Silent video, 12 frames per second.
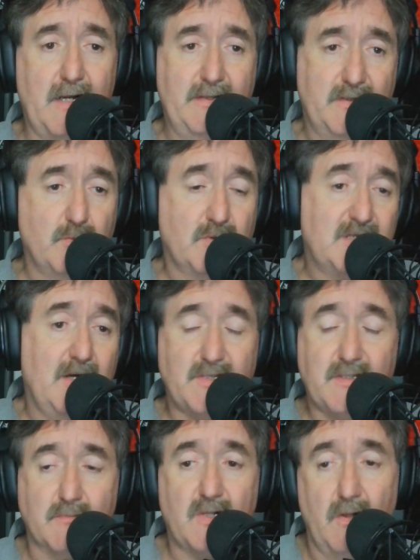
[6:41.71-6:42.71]
I do sell
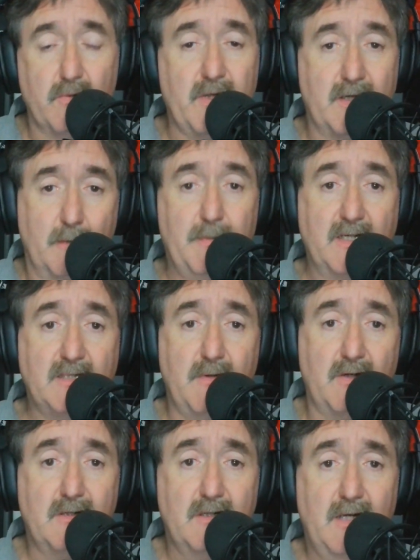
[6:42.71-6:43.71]
some clothing on Poshmark,